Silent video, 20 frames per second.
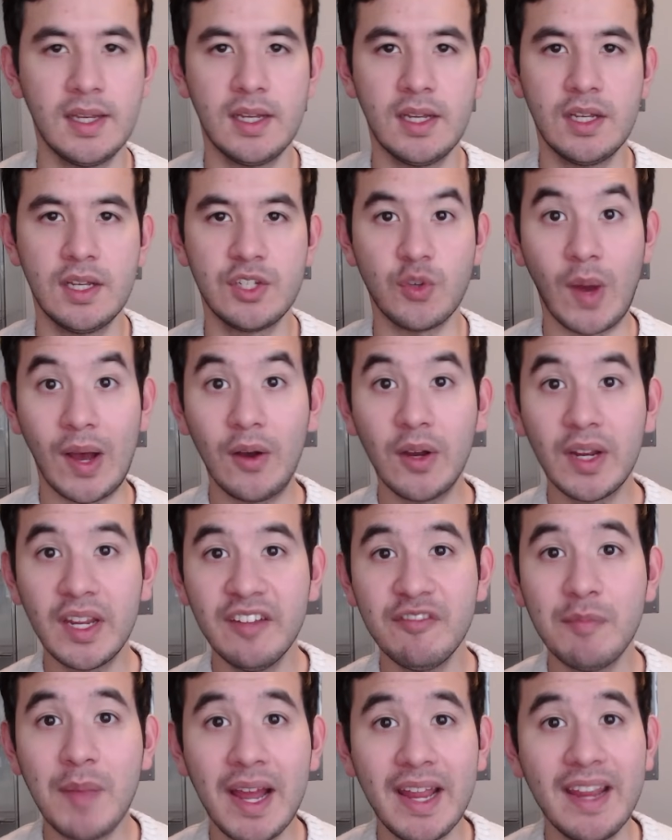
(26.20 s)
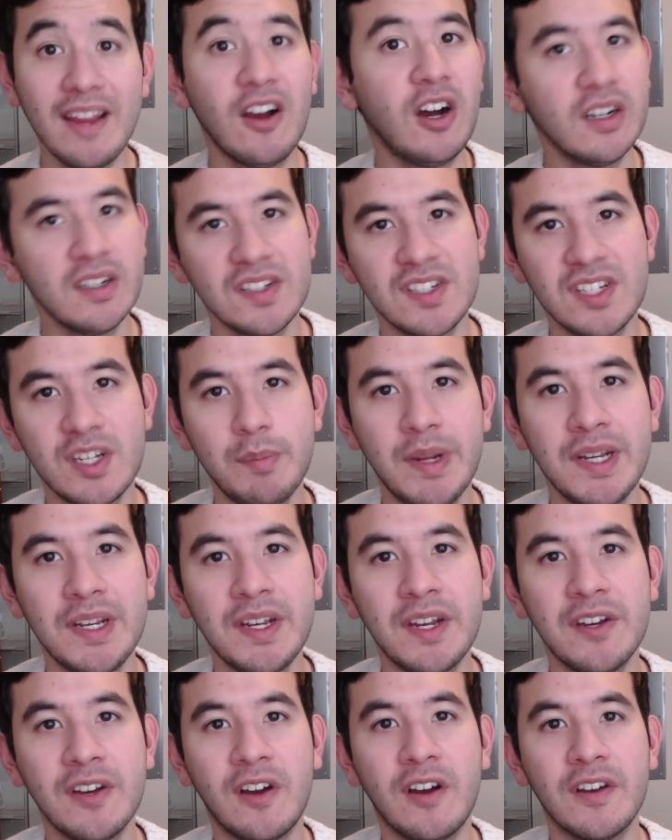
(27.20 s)
So I'll give my honest opinion
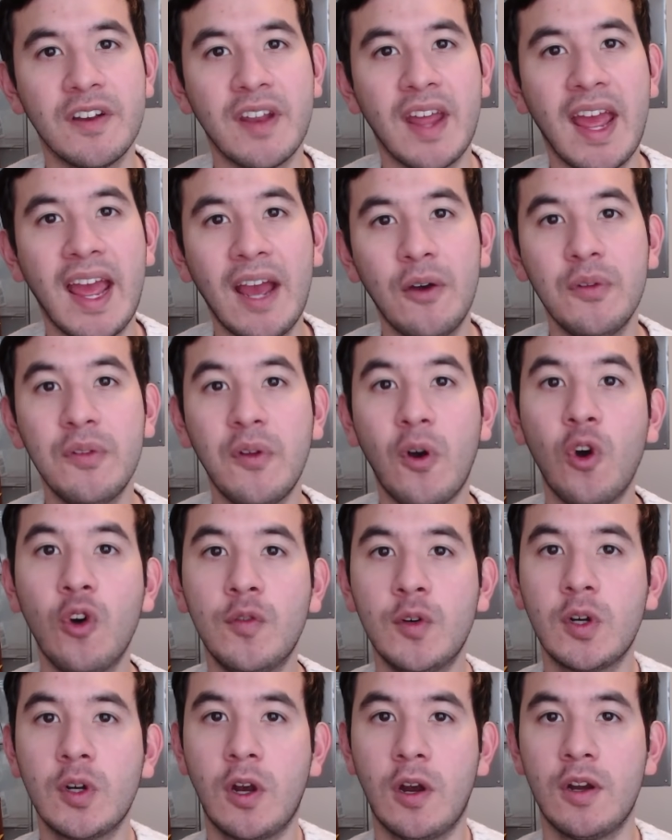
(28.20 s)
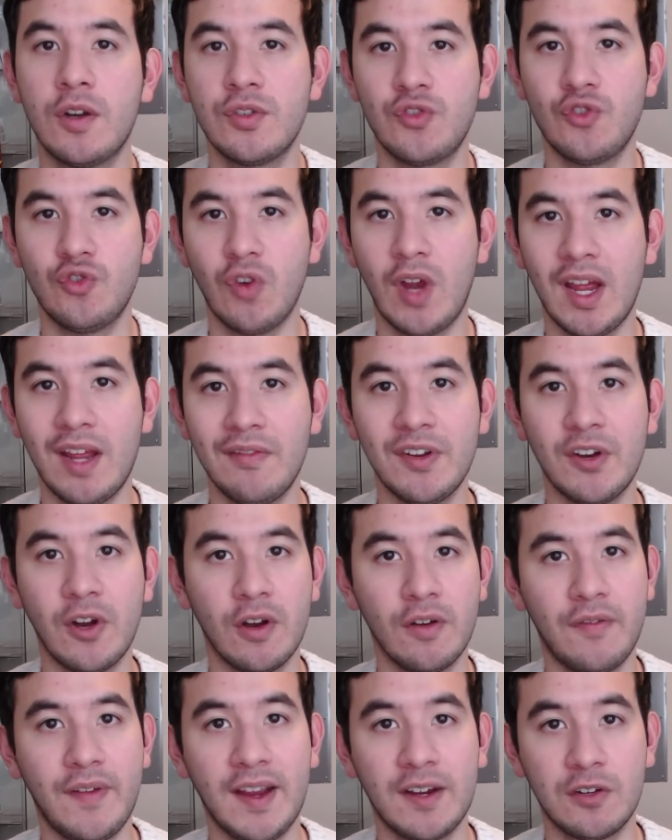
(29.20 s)
on how oval cars drive in
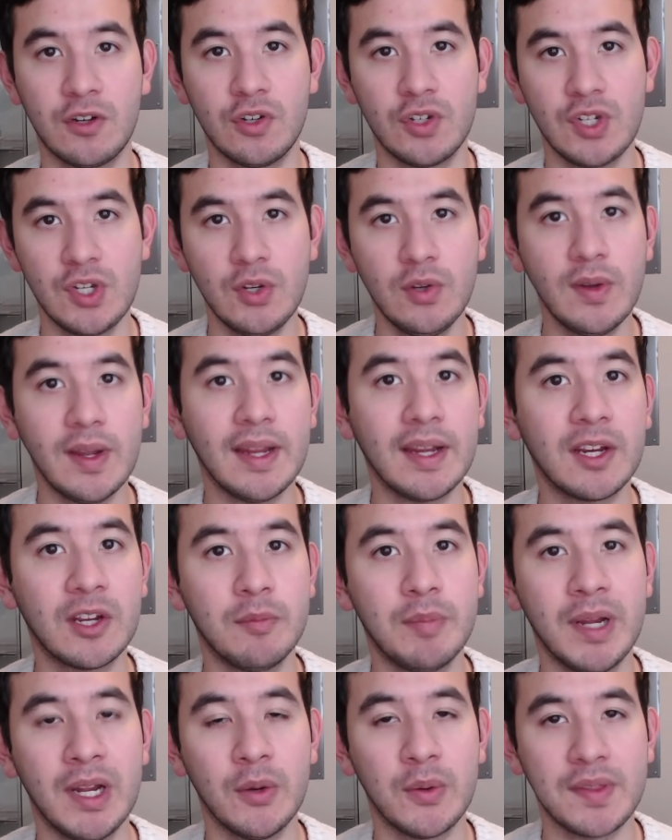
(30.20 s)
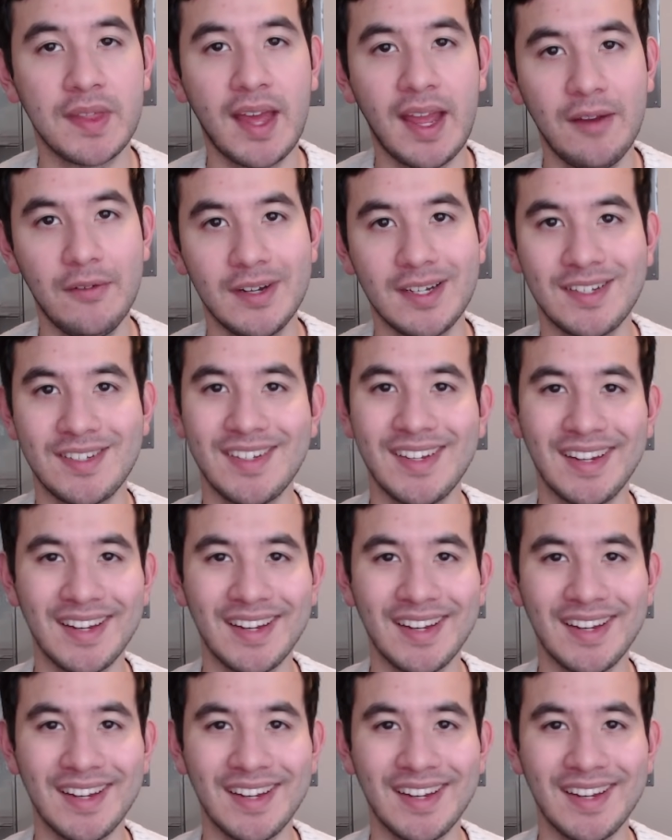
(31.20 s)
rFactor2 and compare with iRacing.